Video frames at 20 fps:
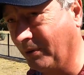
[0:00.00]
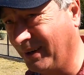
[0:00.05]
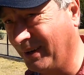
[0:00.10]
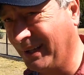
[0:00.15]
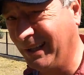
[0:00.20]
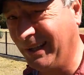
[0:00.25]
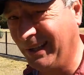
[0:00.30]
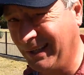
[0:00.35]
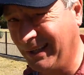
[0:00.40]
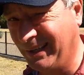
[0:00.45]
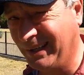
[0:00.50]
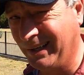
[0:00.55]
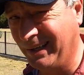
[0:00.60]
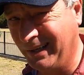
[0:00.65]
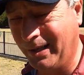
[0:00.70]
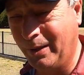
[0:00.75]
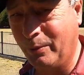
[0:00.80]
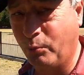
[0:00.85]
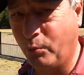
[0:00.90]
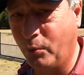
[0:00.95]
To get to
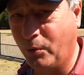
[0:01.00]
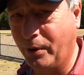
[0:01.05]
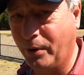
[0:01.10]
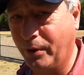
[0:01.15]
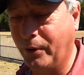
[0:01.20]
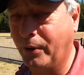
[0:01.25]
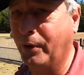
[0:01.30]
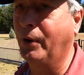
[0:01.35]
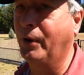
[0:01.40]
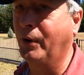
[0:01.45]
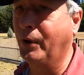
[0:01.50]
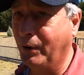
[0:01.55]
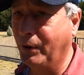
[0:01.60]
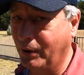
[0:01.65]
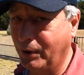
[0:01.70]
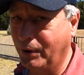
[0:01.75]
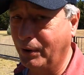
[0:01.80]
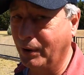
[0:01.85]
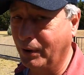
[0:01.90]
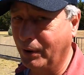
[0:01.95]
deep water,
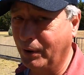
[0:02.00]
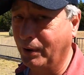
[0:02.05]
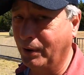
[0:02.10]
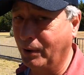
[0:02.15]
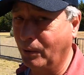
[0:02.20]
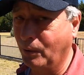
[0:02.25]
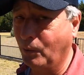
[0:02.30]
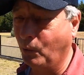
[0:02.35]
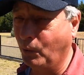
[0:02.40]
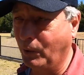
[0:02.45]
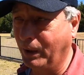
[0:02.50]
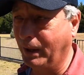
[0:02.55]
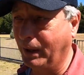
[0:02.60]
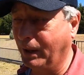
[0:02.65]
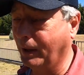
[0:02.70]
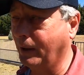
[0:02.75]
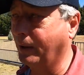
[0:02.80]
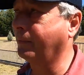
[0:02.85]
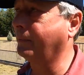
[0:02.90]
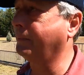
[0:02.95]
you had to go
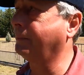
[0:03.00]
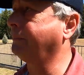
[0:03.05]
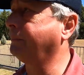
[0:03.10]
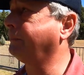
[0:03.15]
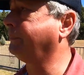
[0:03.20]
way out.